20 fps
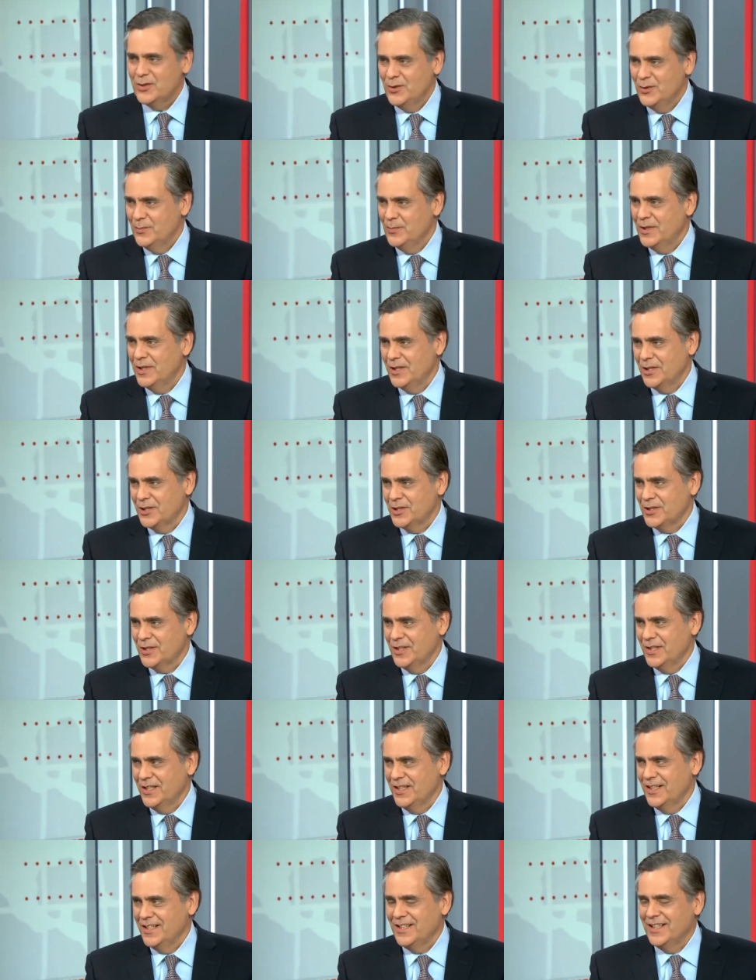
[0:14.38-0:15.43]
too much.
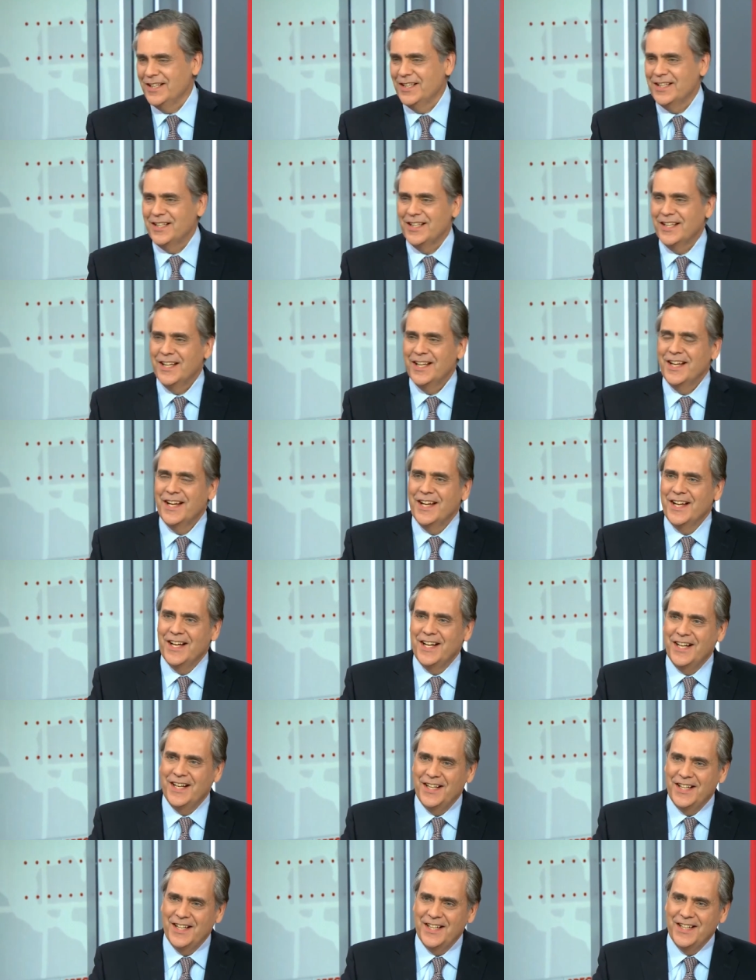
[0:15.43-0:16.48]
There
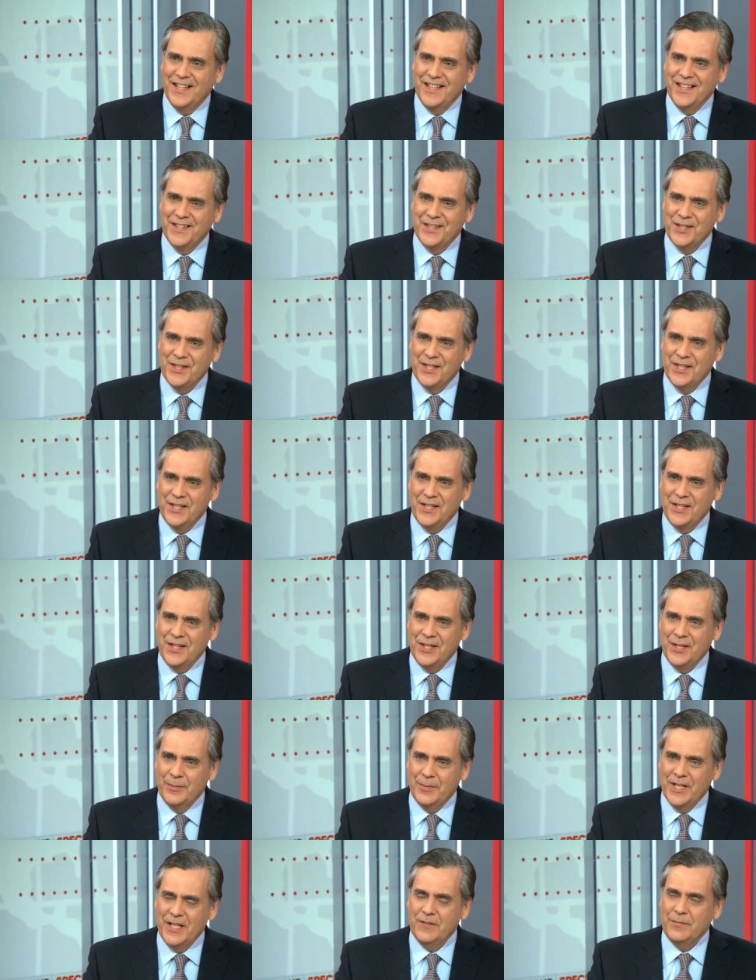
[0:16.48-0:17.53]

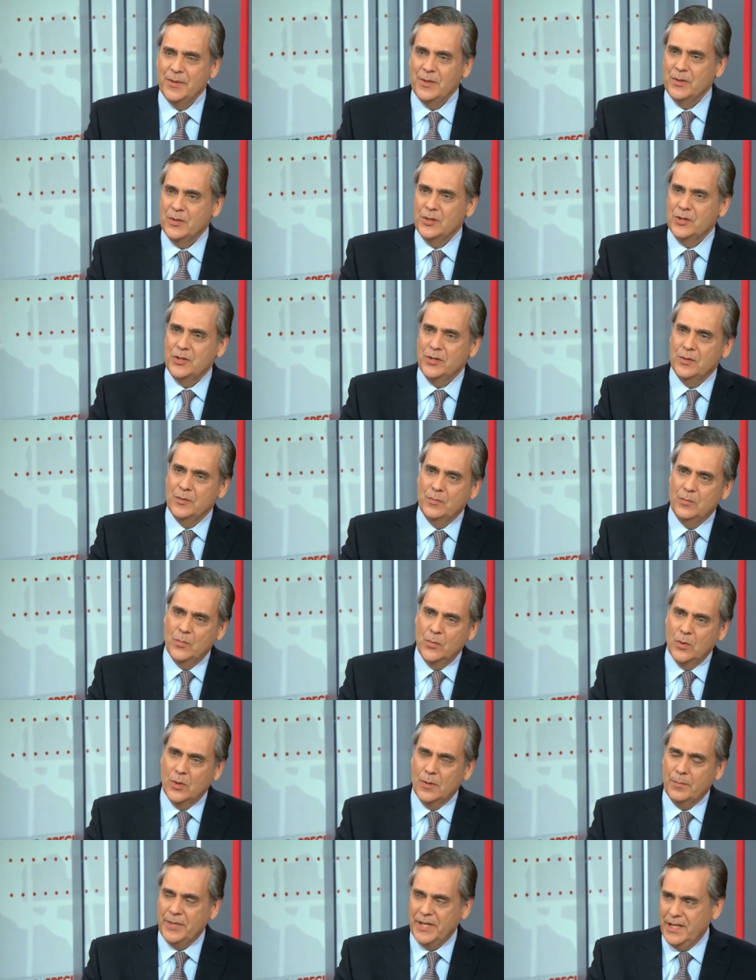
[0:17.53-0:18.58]
may have been
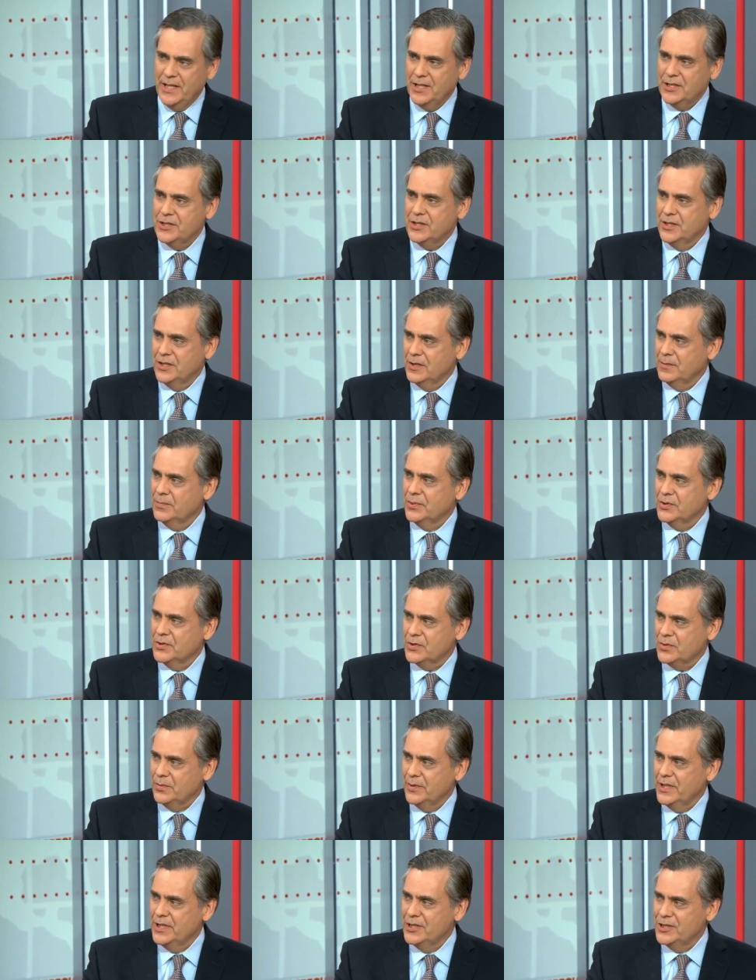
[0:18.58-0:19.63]
more passion than
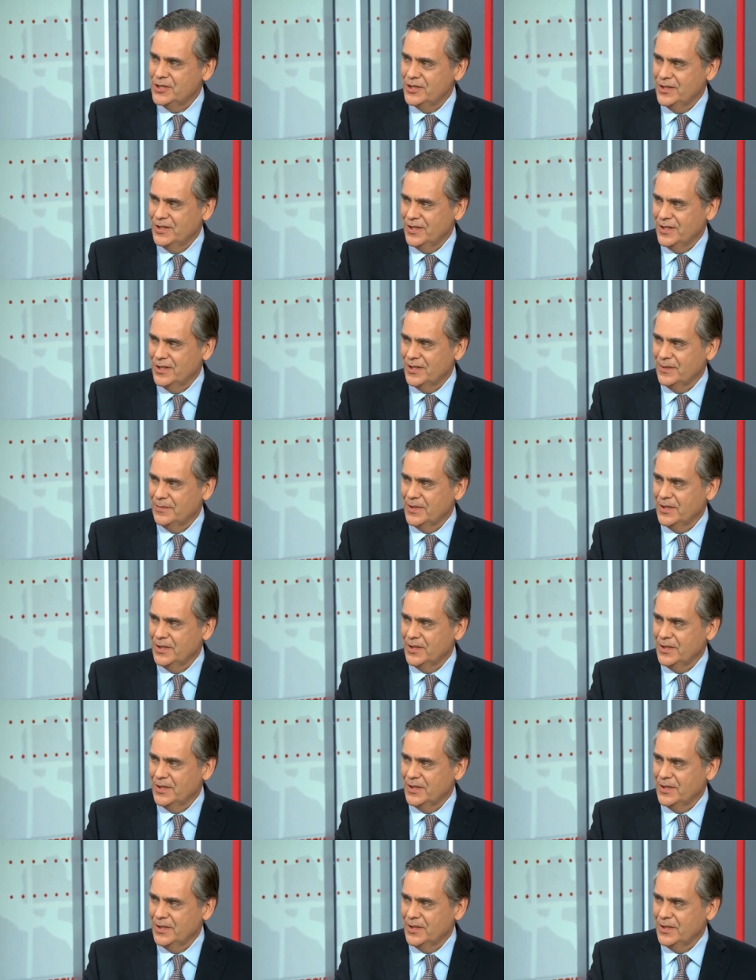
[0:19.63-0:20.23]
persuasion there,